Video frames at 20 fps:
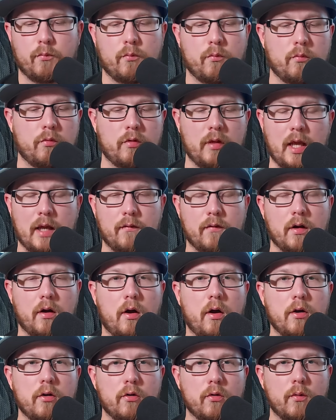save it
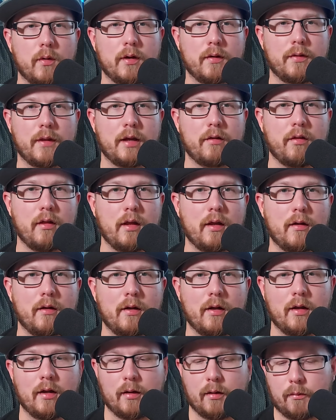onto it. That's it.
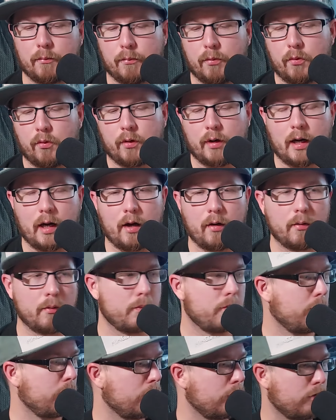Pull it out,
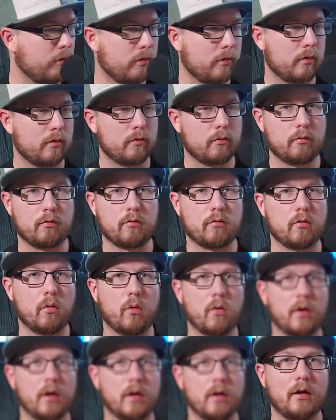
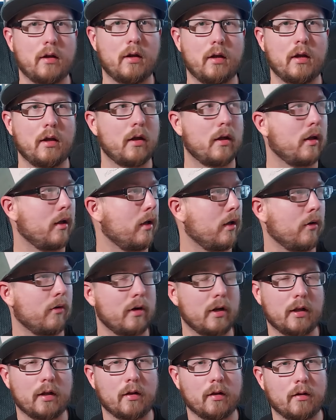store it. You don't
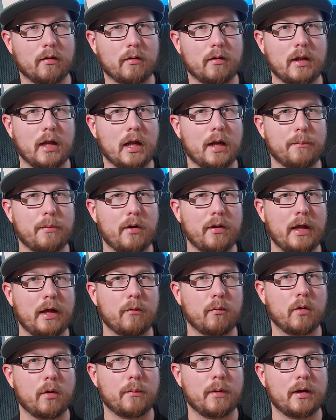need to take up all that
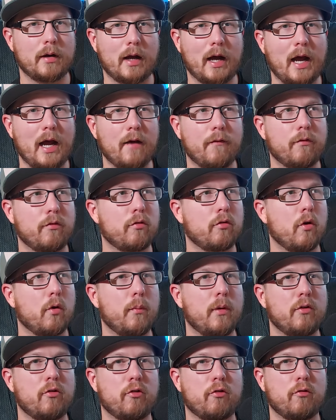room. I have so
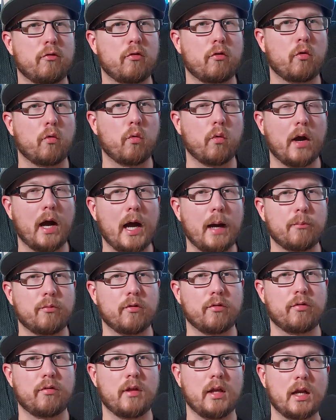much crap
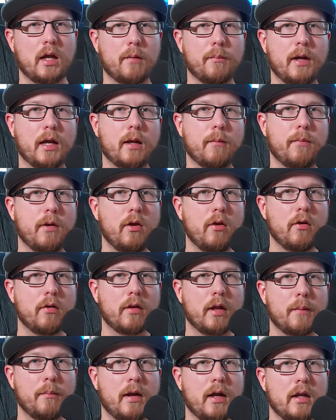just sitting on my computer
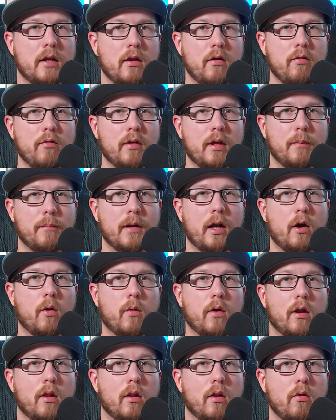that I'm not using, but I don't
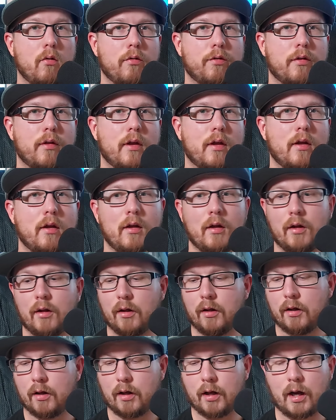want to lose it.
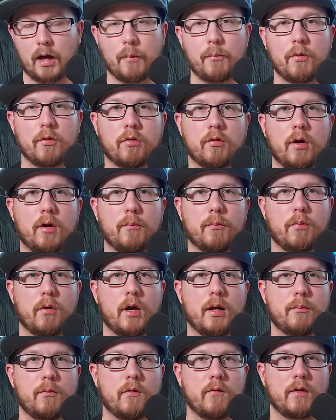I'm gonna start
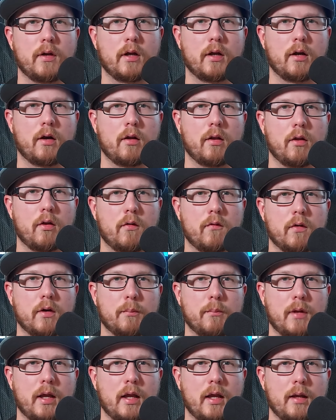probably moving it all over
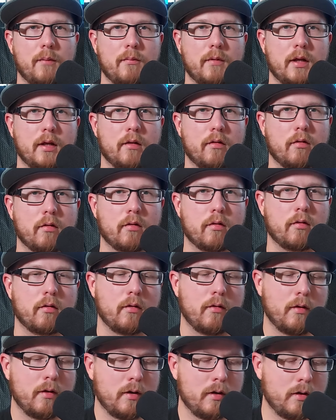to M disks.
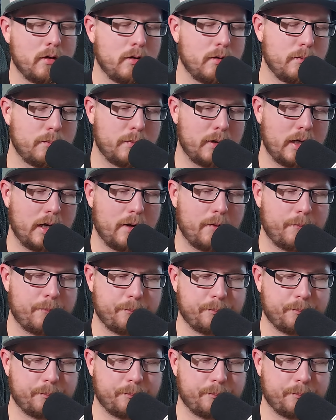But yeah,